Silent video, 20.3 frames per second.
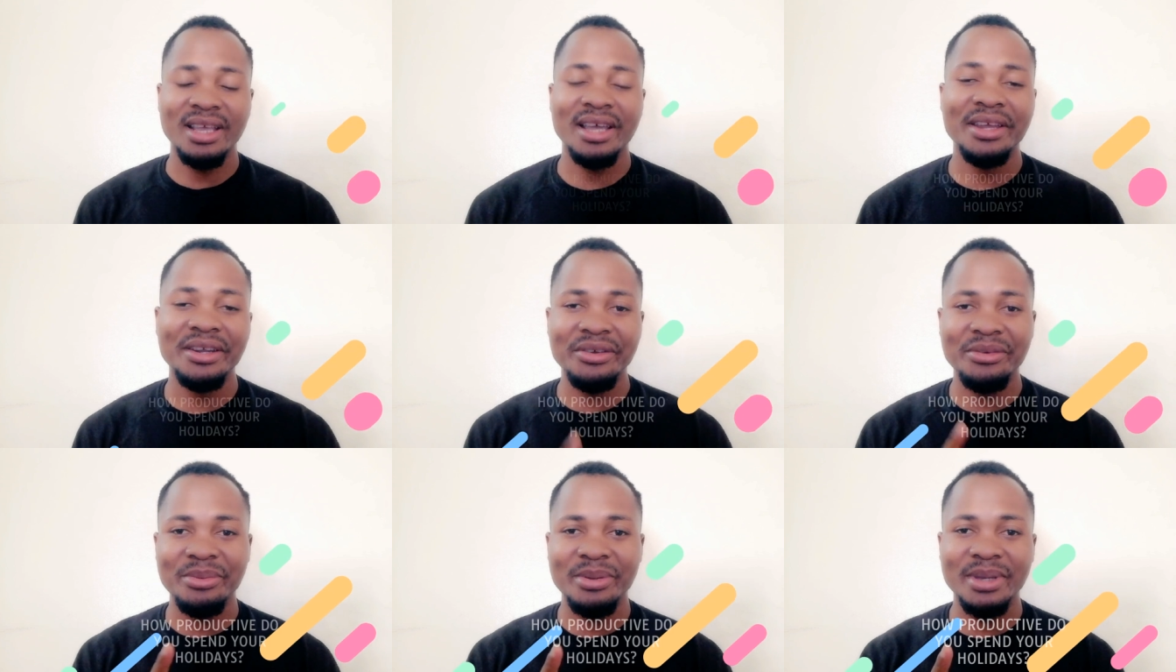
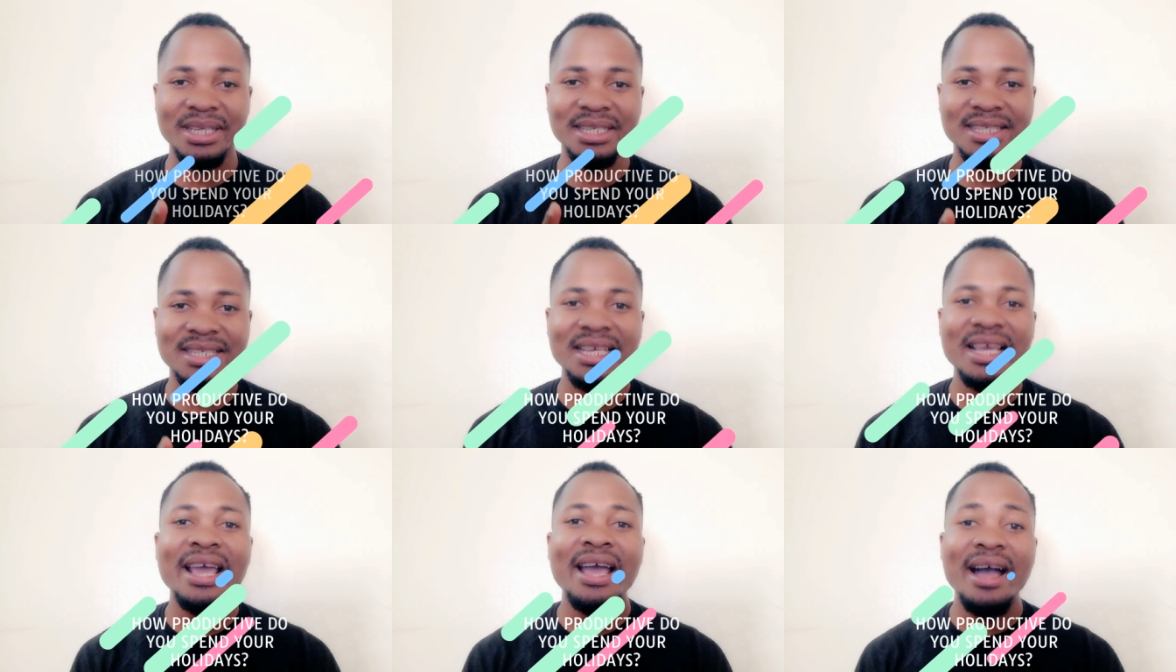I
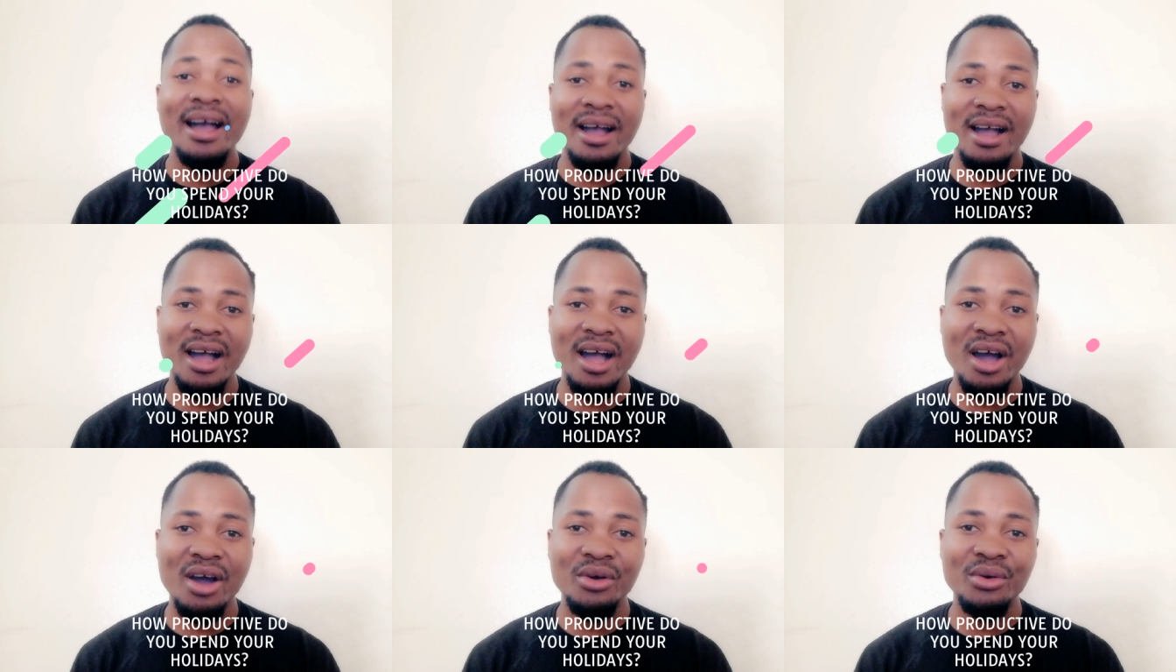repeat,
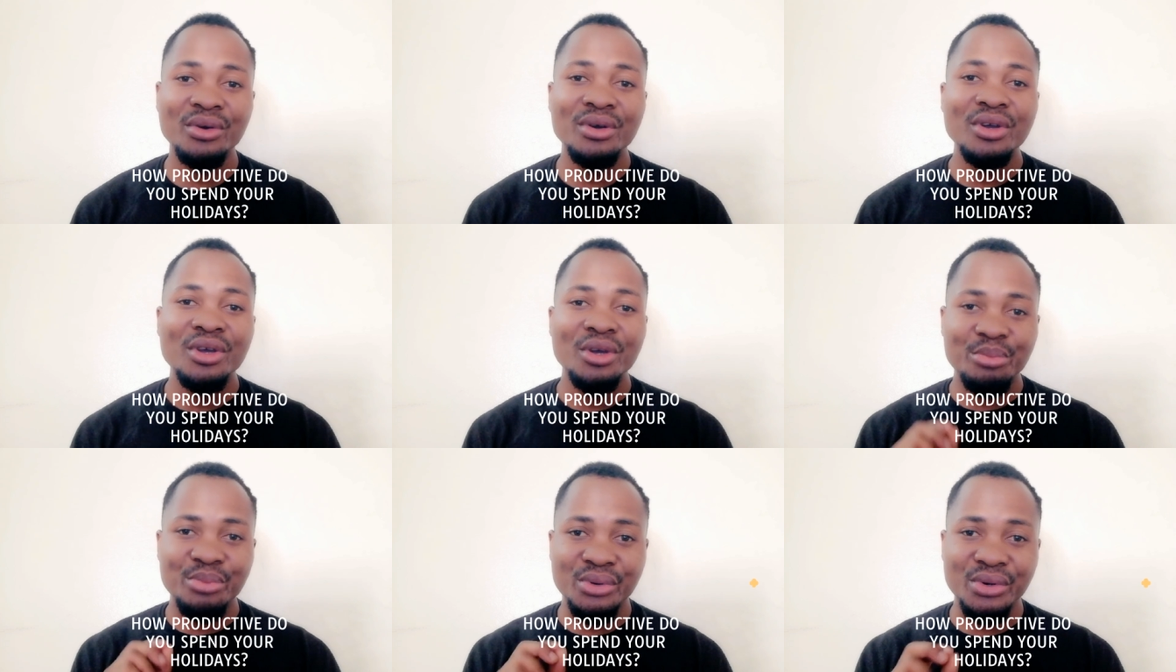how
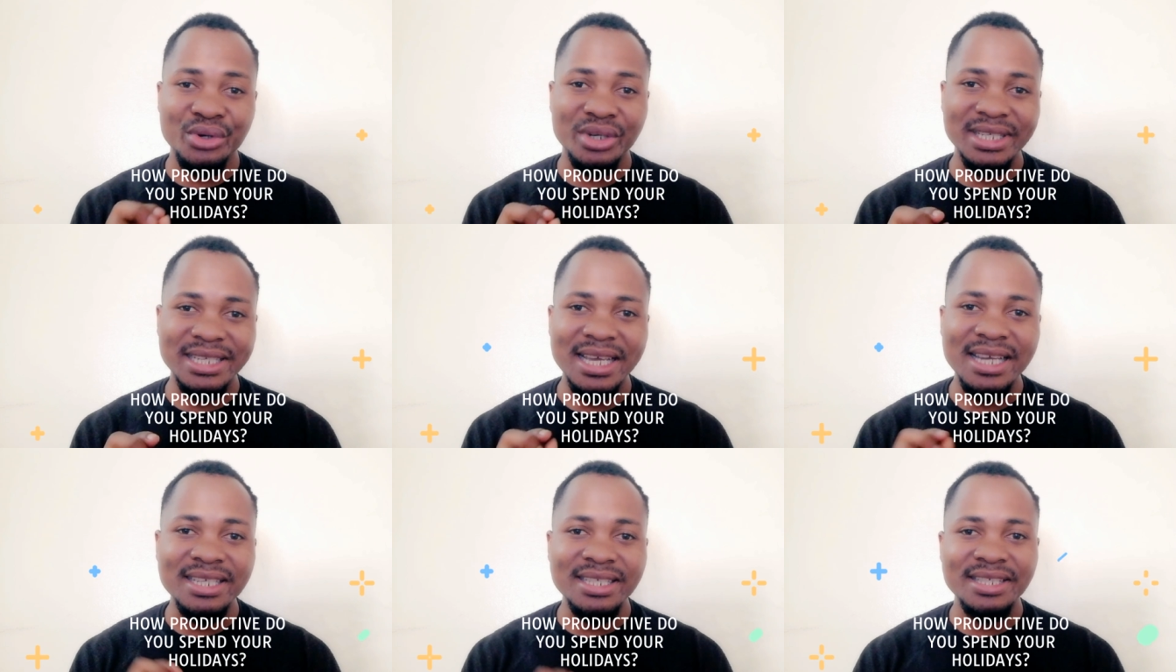
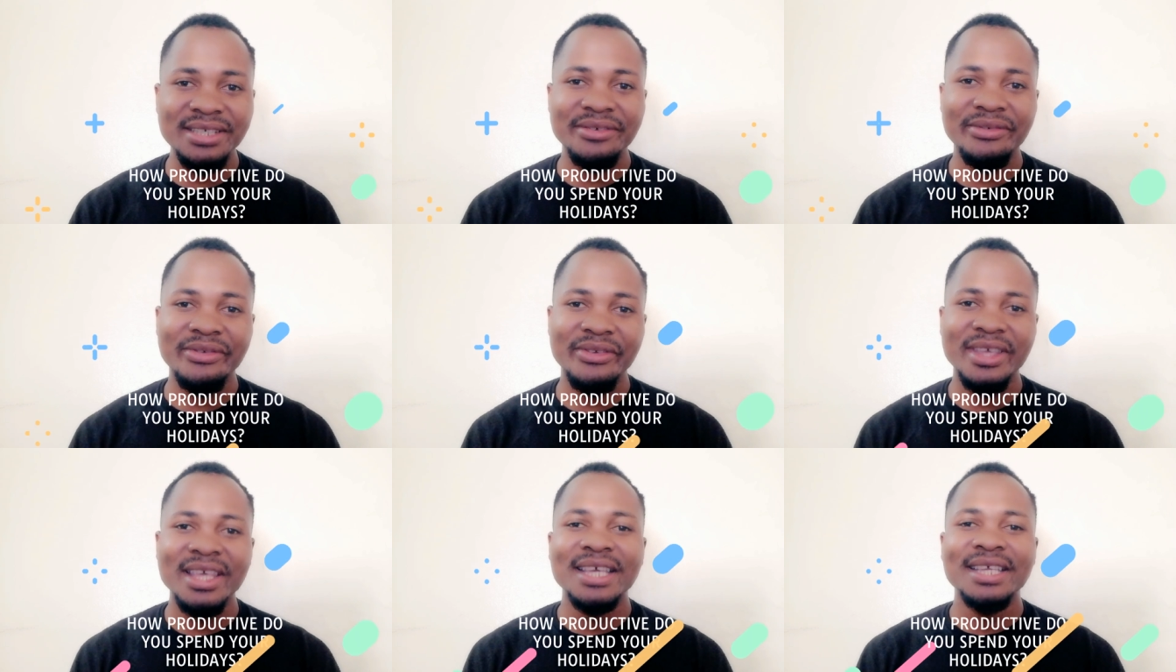
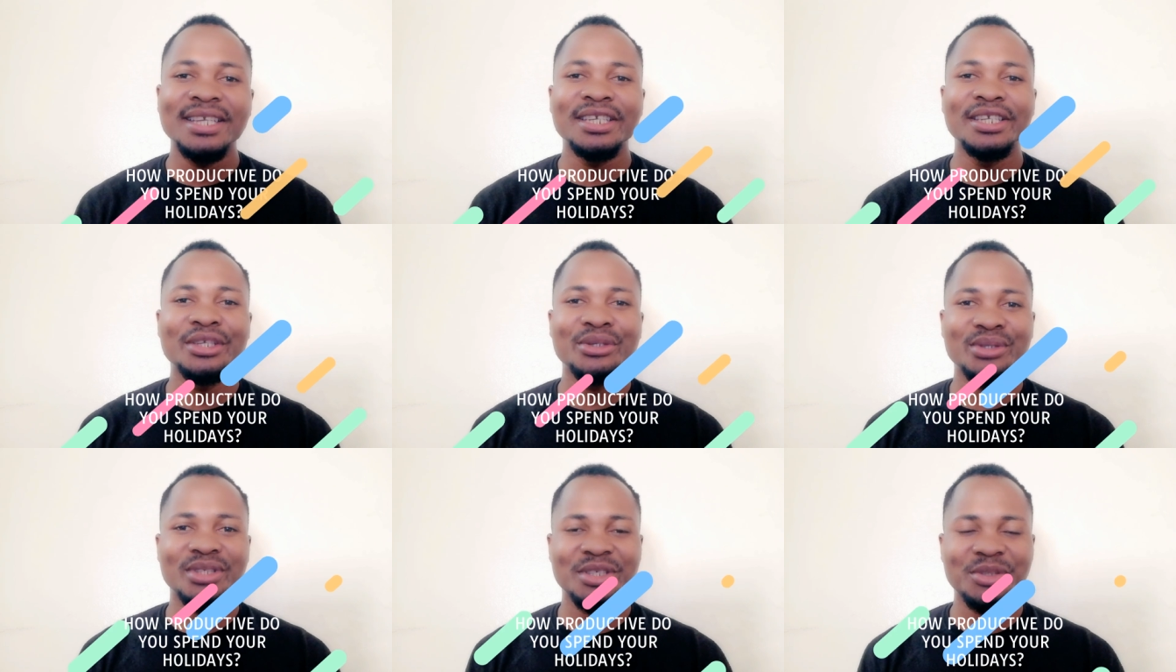productive
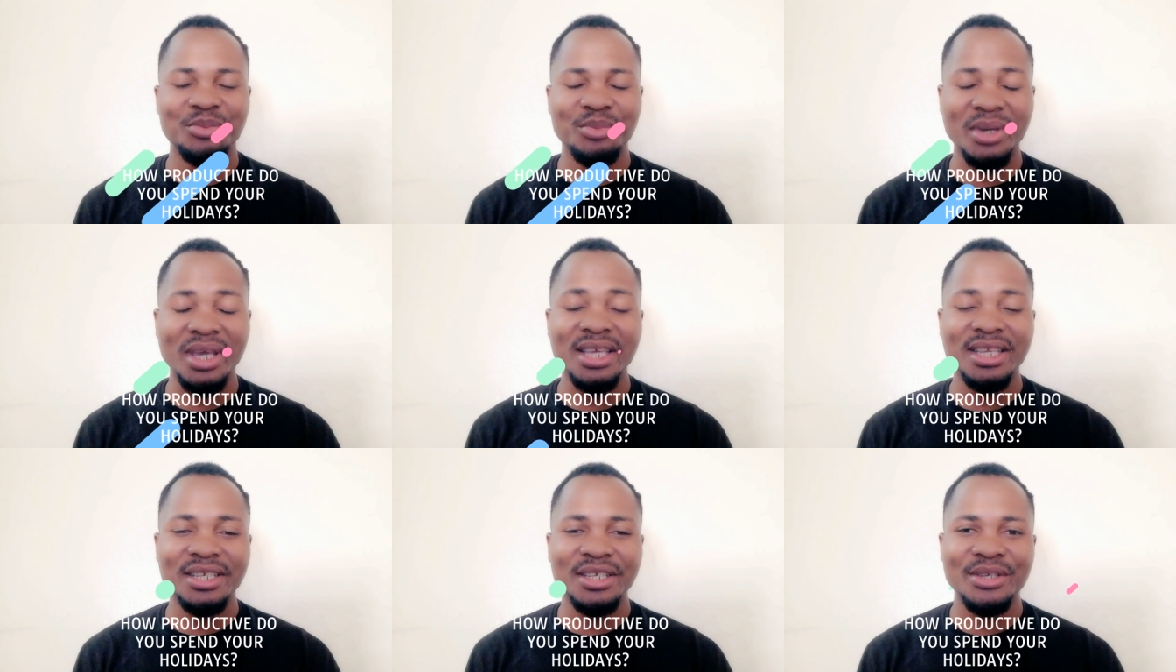do you
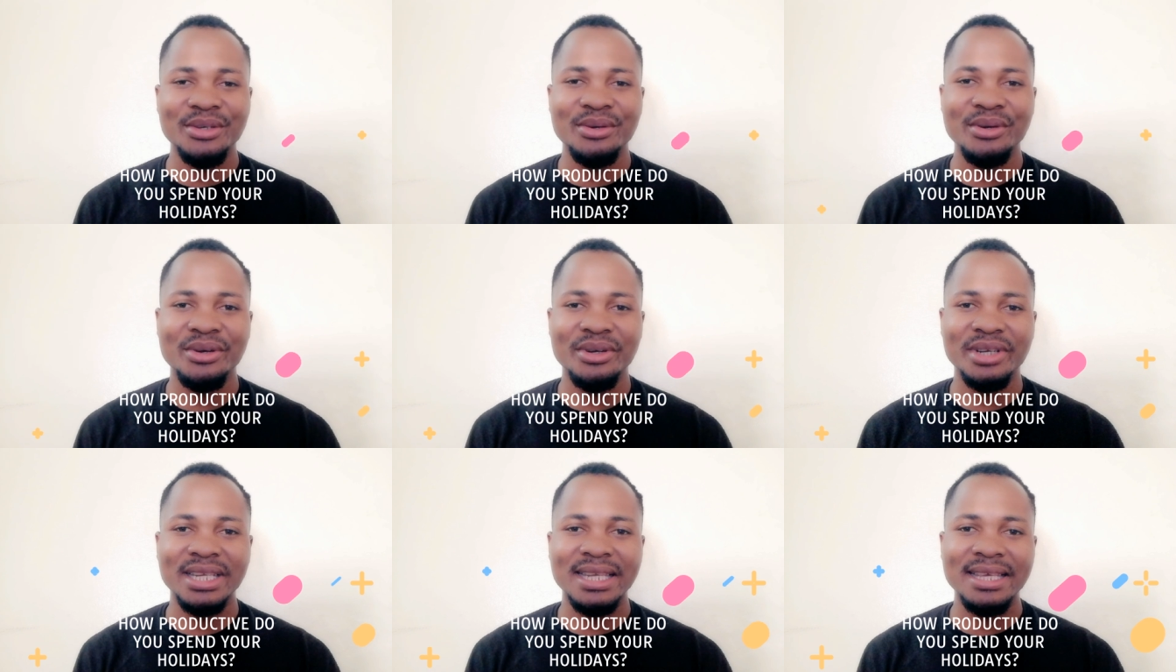spend
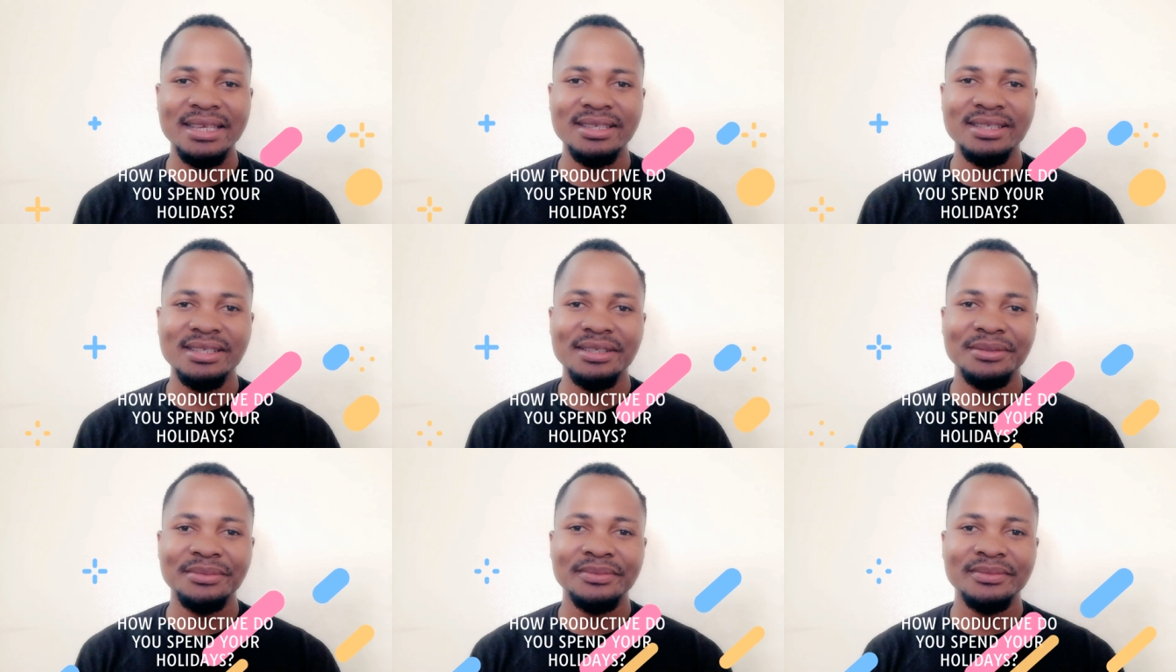your
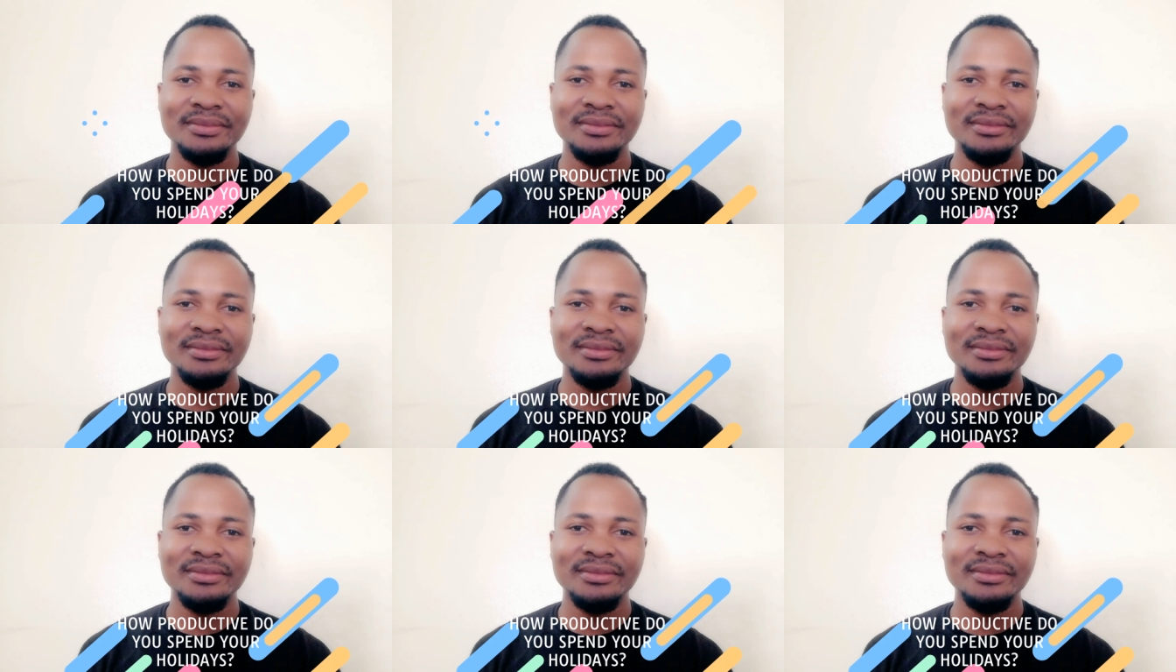holidays?